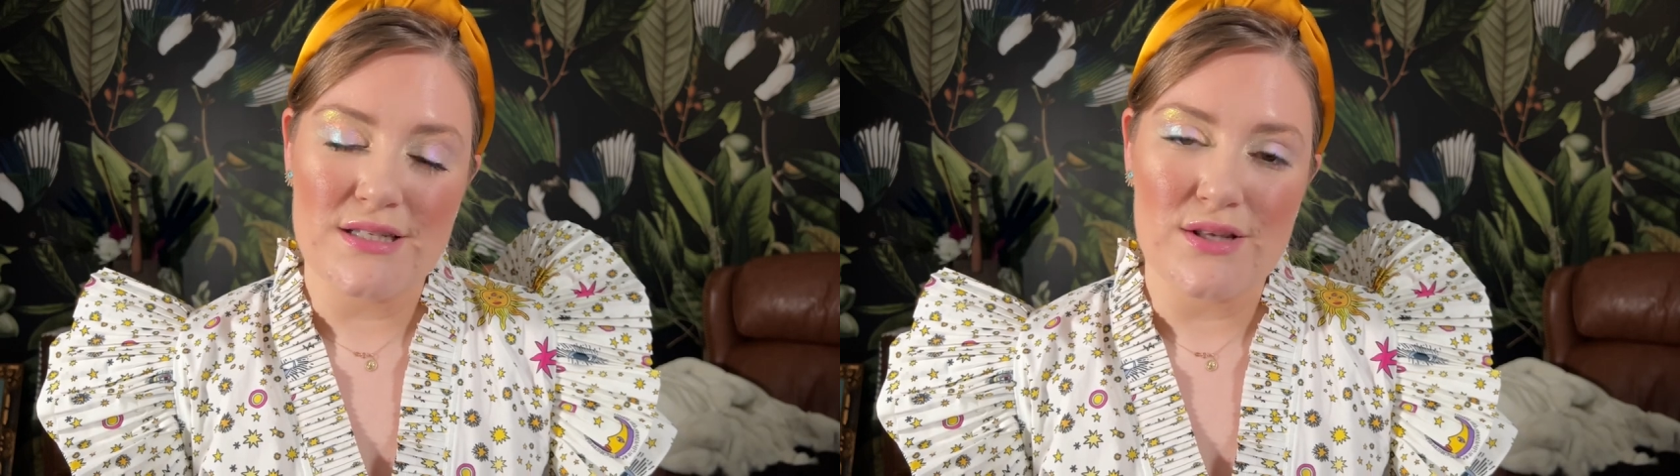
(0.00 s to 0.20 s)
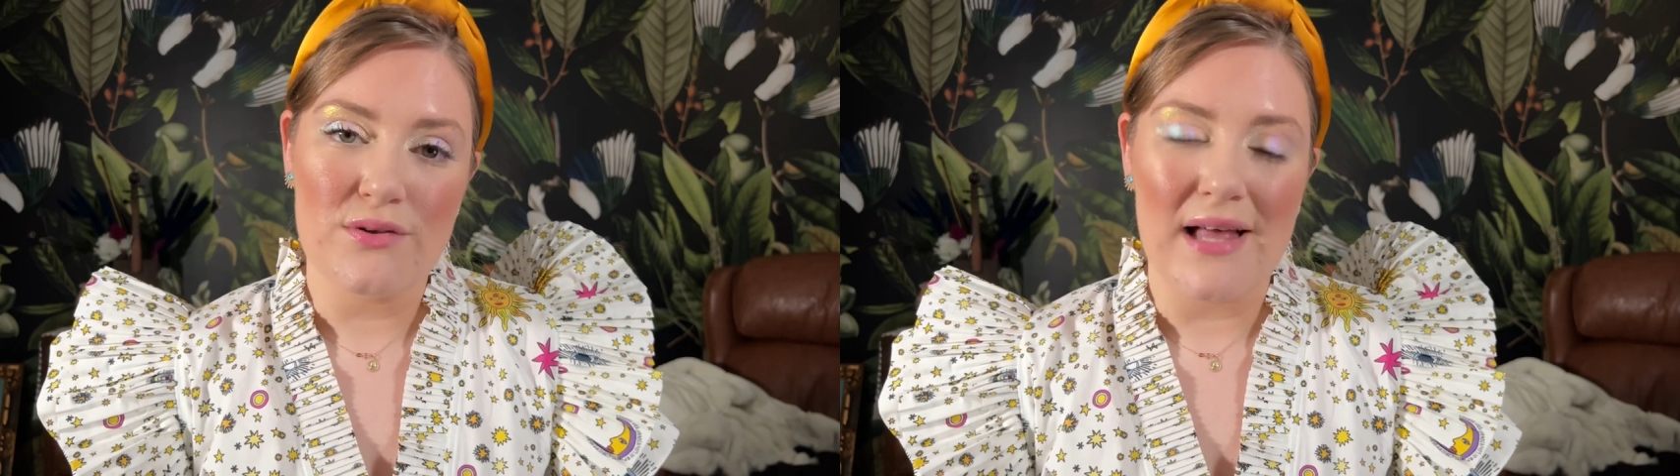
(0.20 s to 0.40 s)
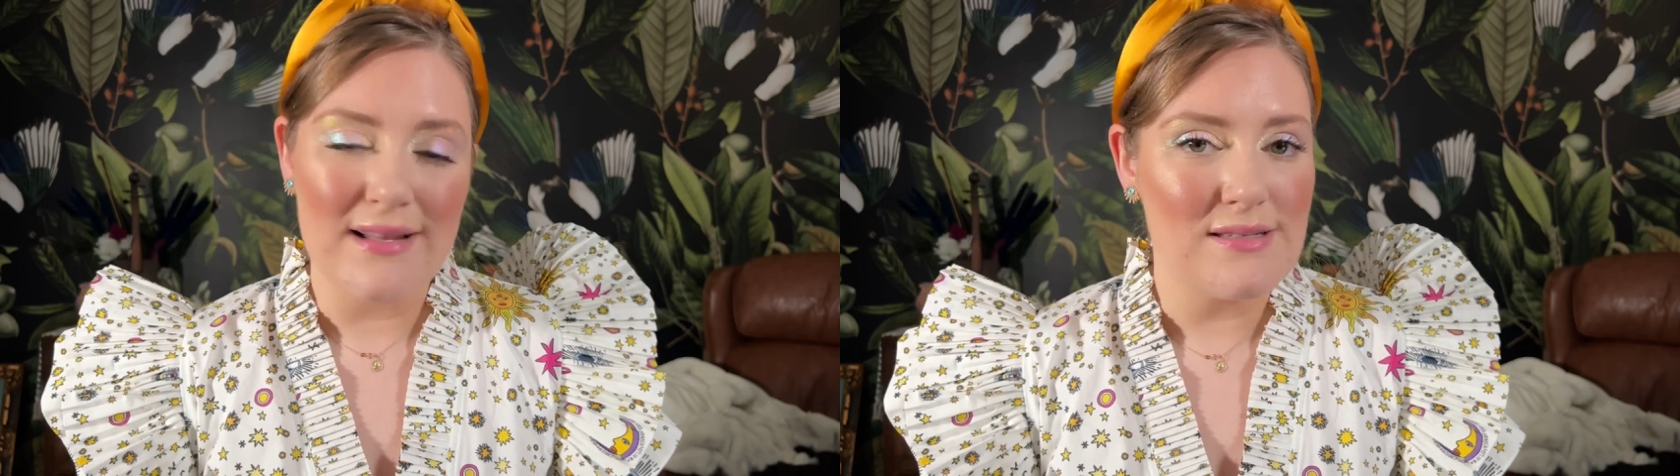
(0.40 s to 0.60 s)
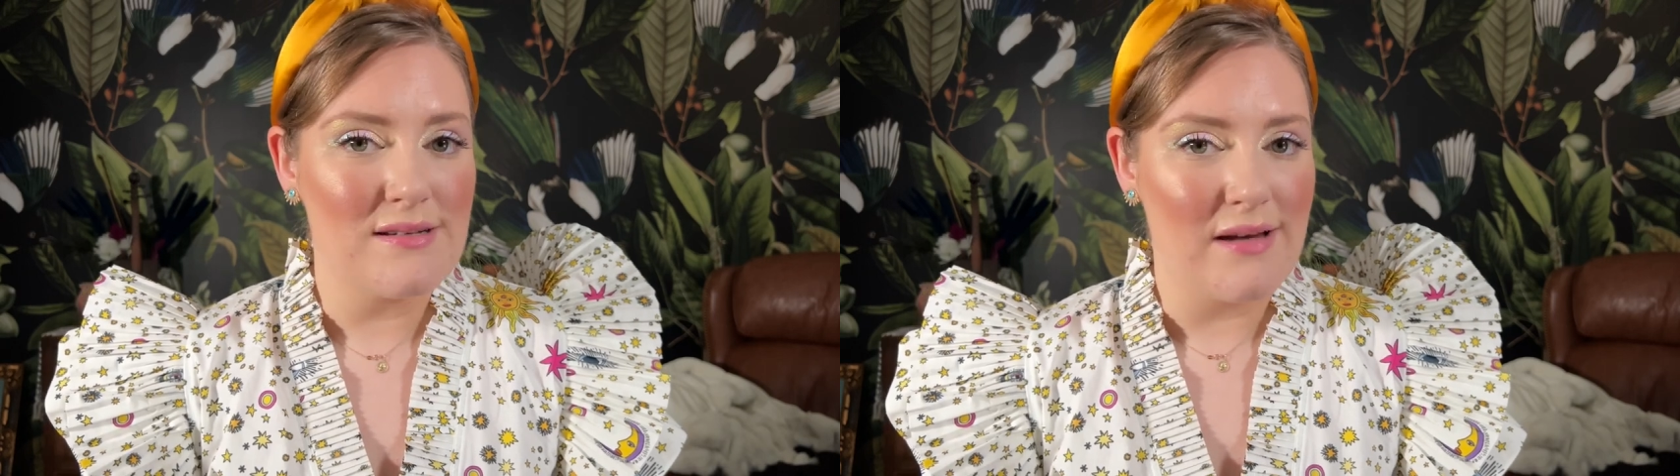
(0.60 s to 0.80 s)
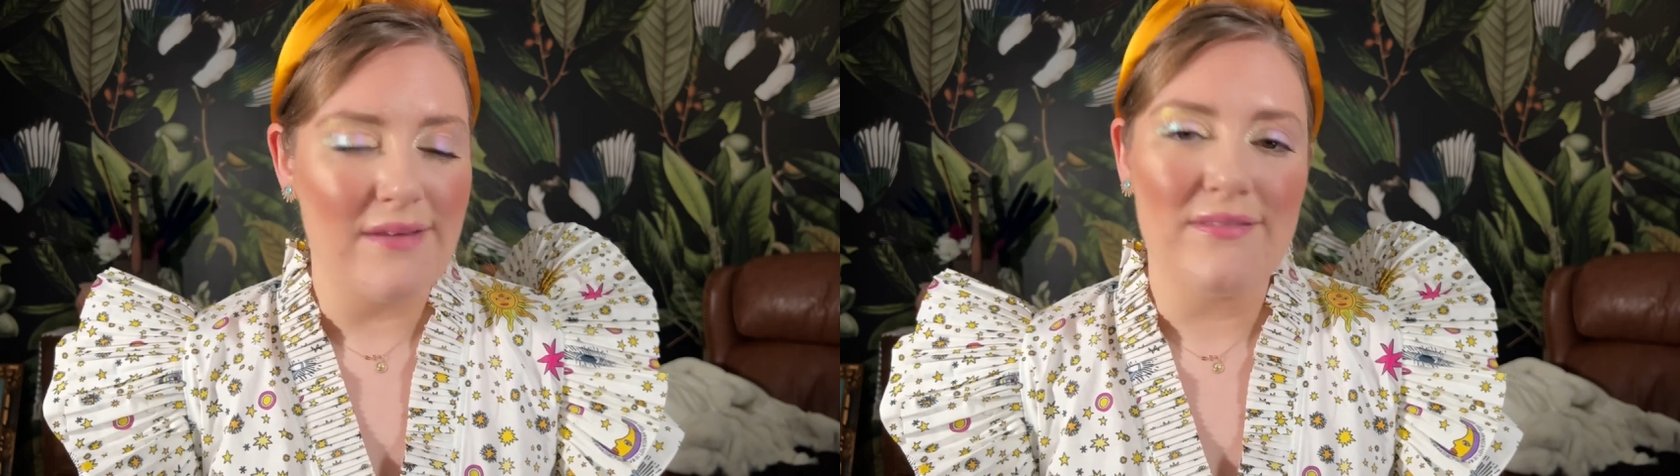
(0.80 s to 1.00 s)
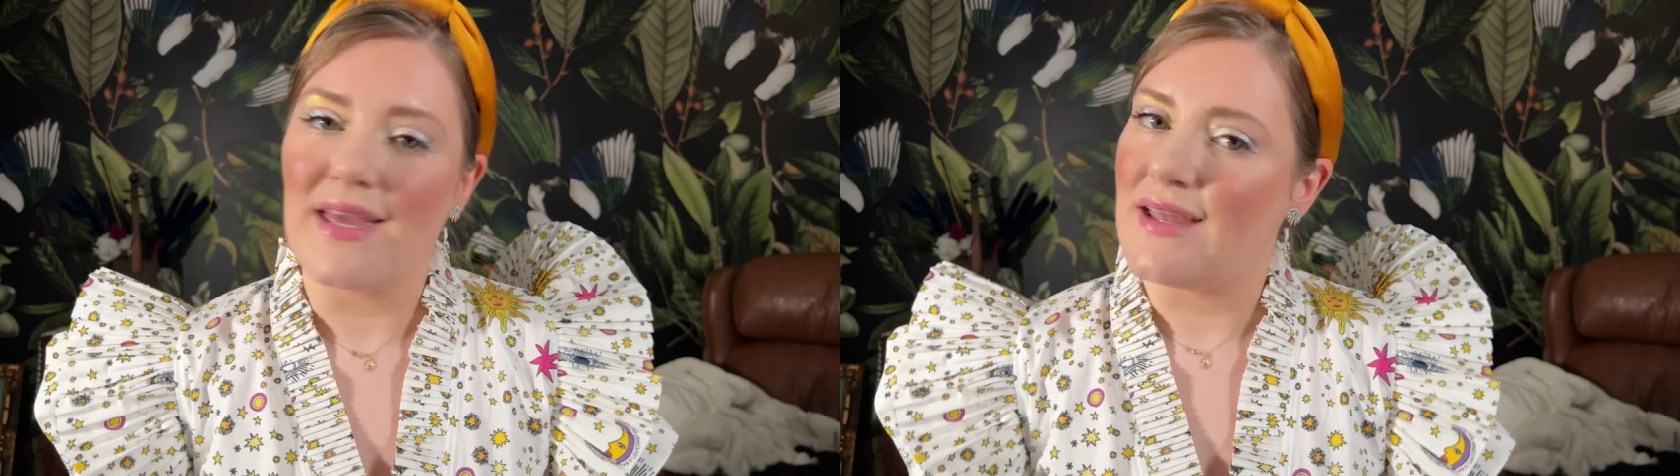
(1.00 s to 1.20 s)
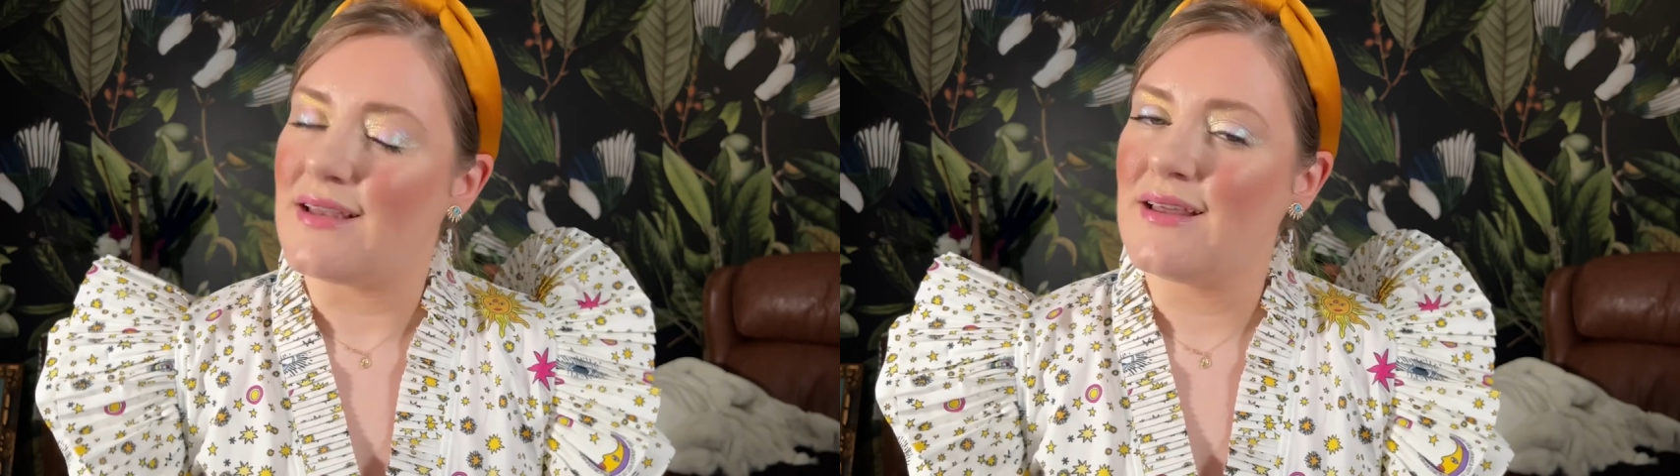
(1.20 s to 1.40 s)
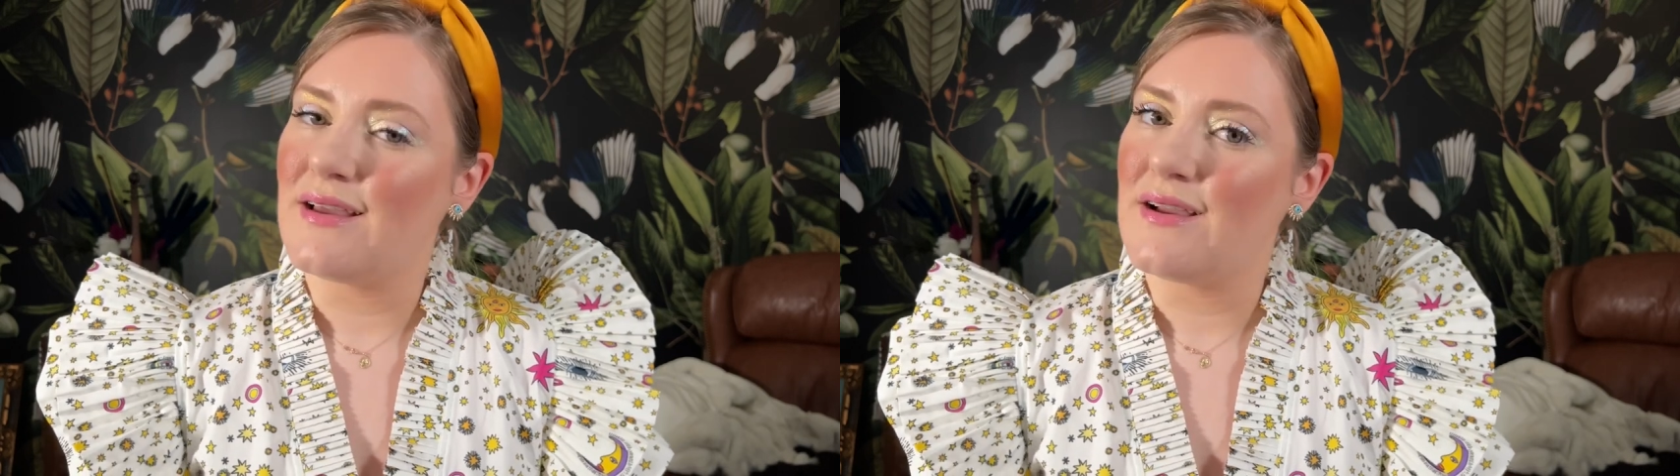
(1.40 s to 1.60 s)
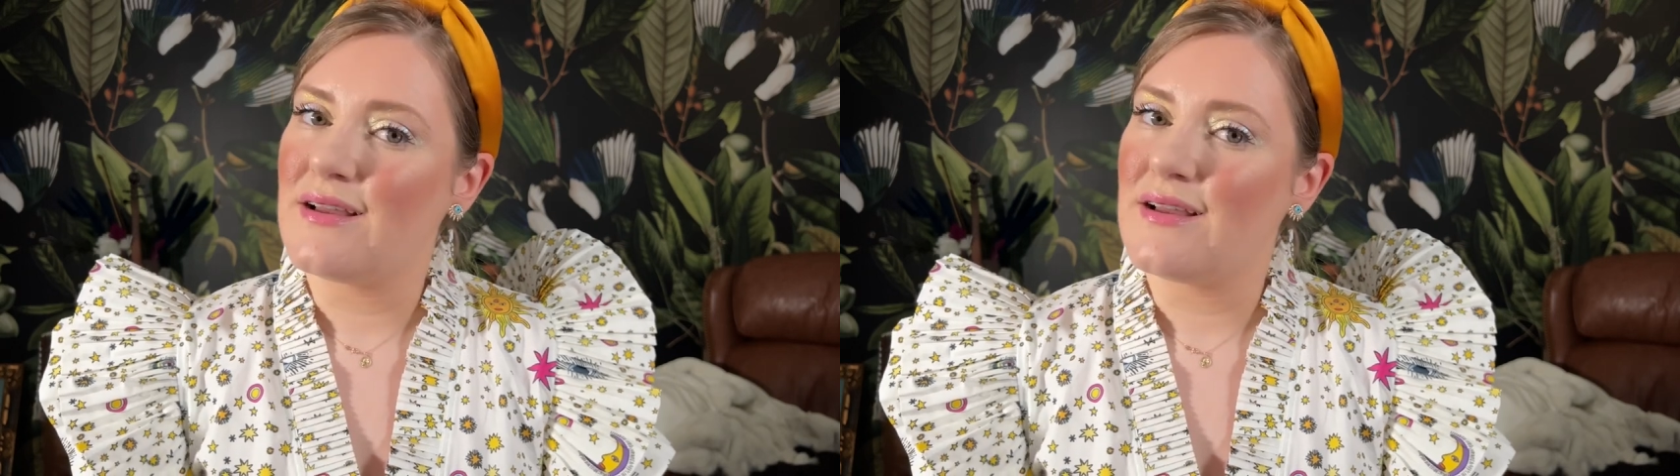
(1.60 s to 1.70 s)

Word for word: So let's dive in